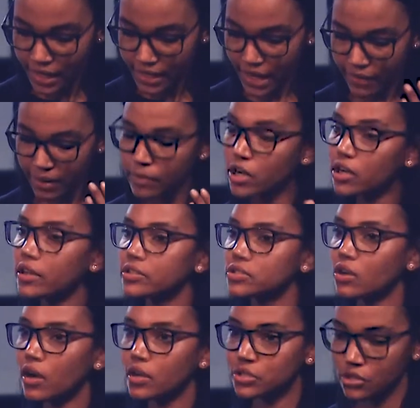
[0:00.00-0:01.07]
Now, I'm not going
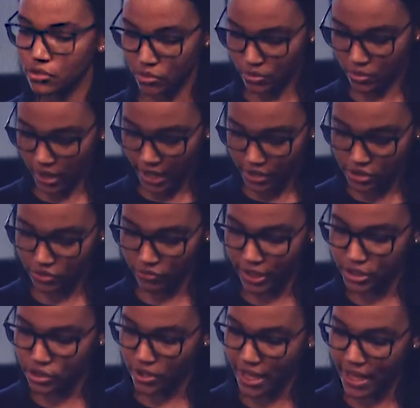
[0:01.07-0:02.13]
to ask you to
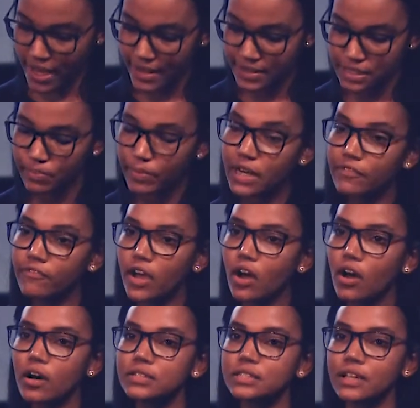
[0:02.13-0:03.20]
raise your hands, but if I
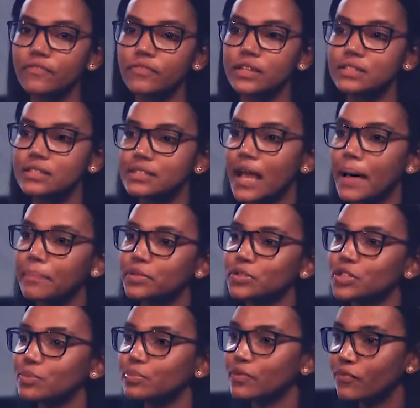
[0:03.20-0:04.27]
ask if this has happened
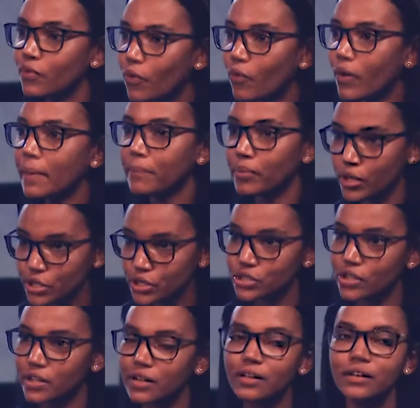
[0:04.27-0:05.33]
to you before, I'm pretty
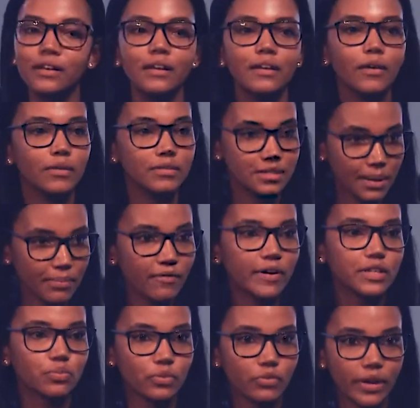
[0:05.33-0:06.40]
sure some of
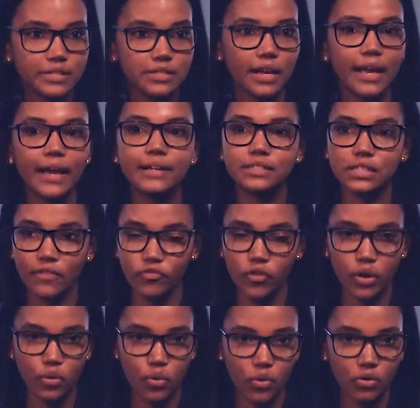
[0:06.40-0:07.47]
us would raise our hands, if
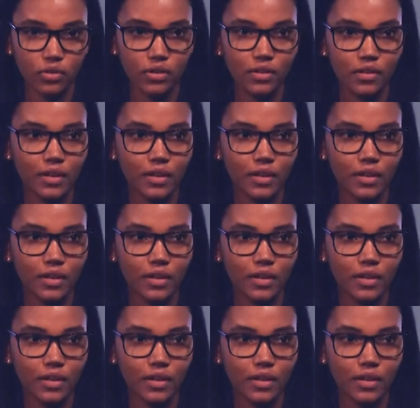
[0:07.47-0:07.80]
not all.